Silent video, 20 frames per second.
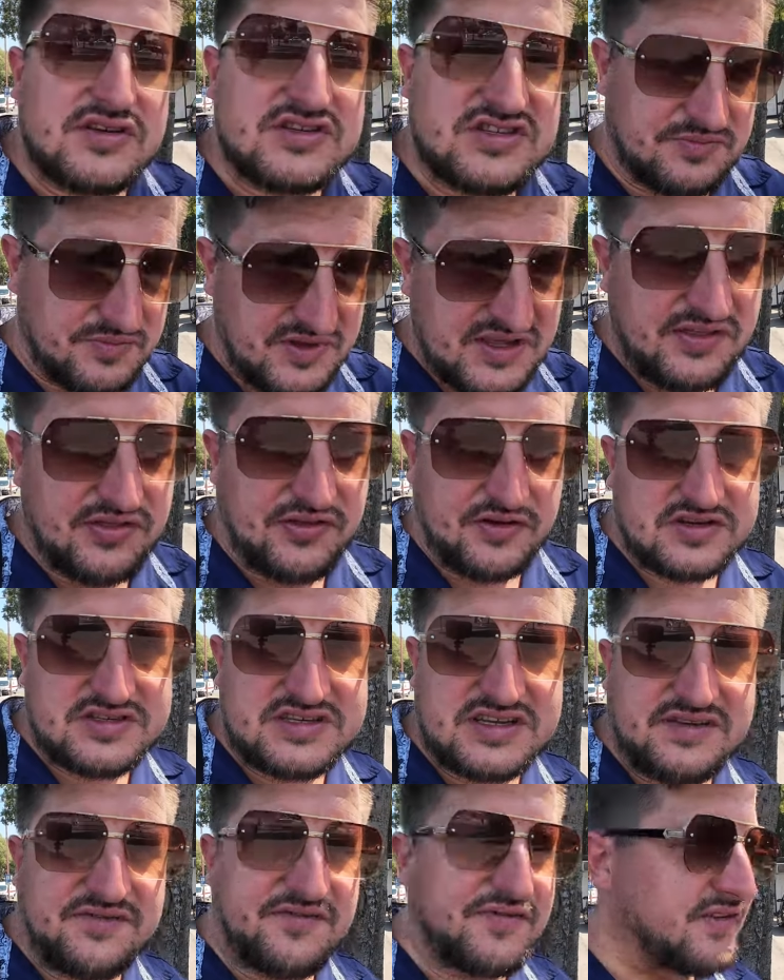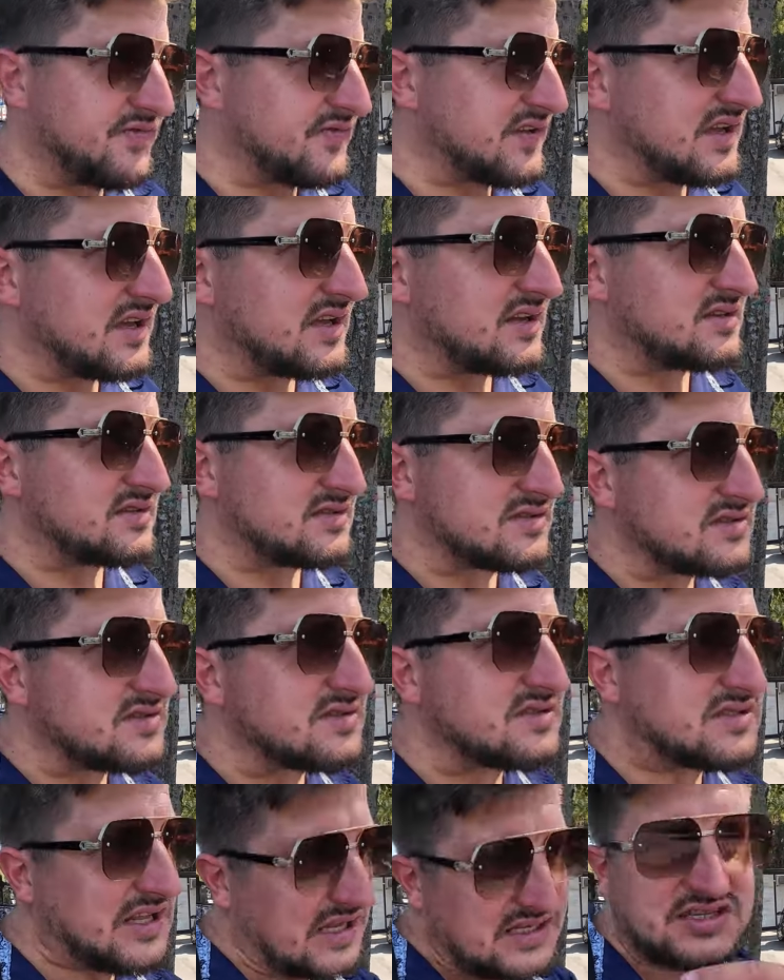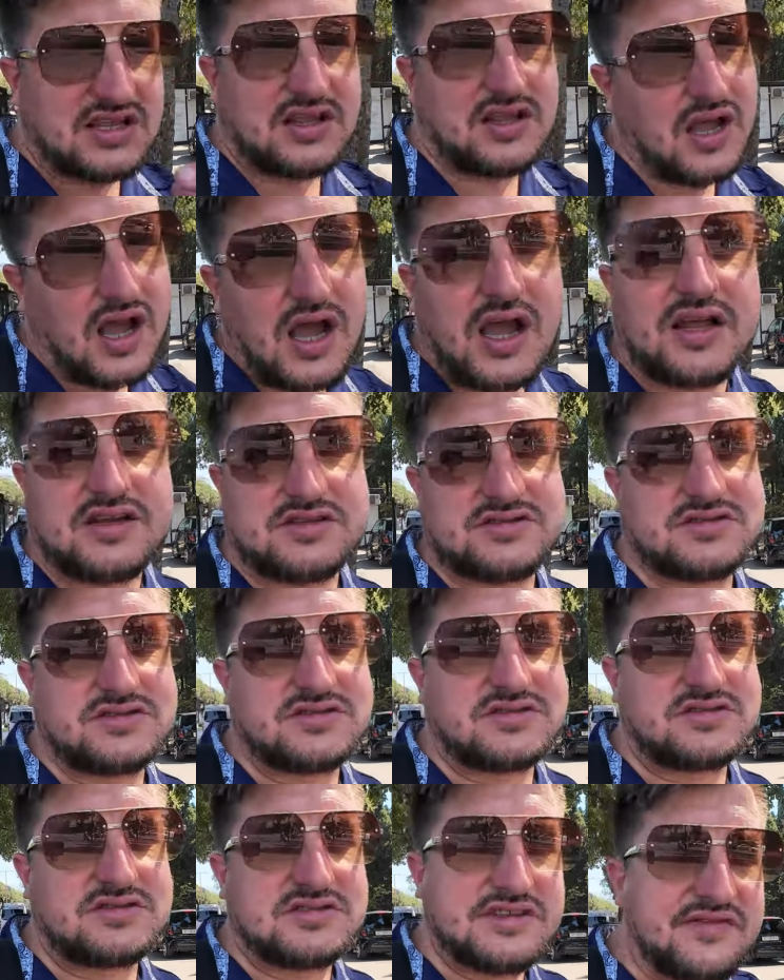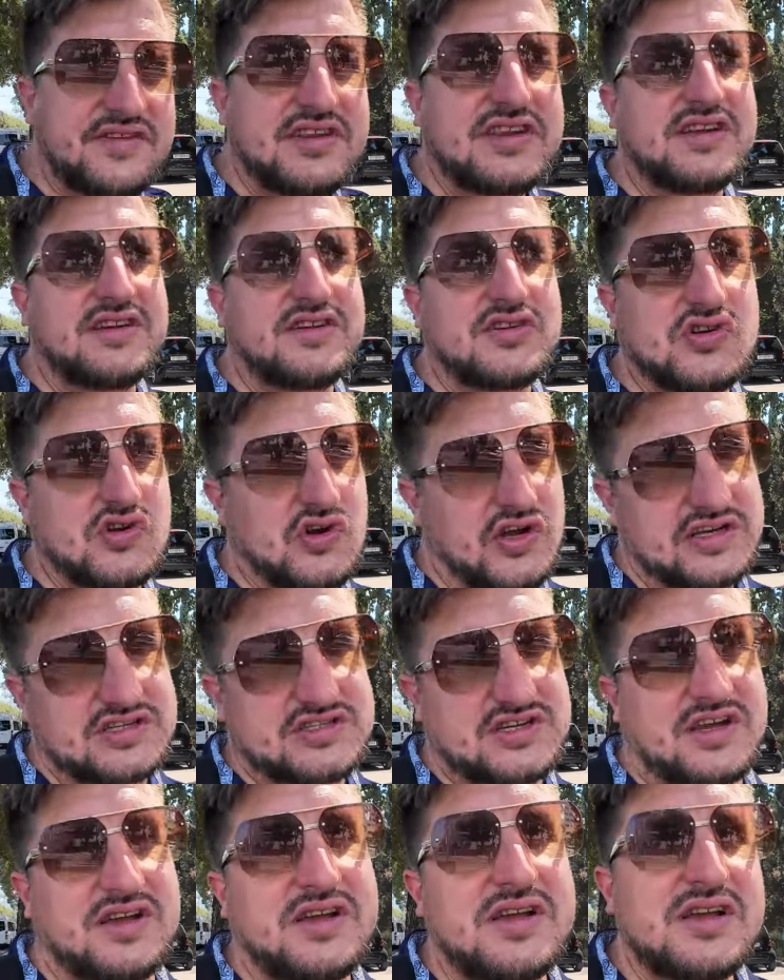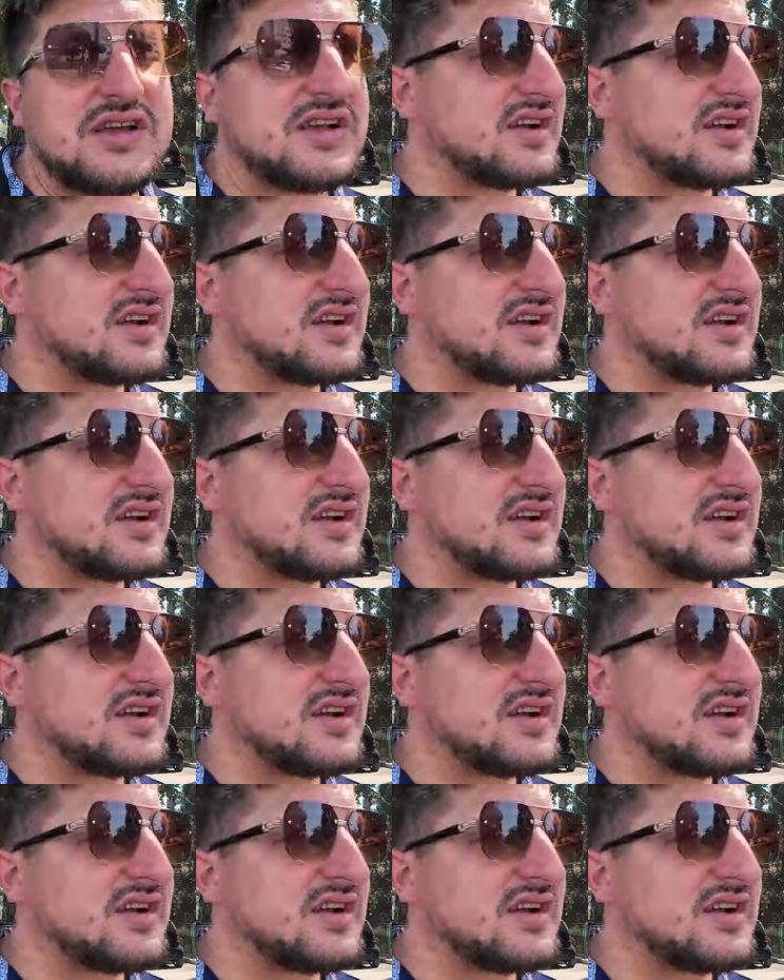To me, 13.50, that's a lot living here in Croatia.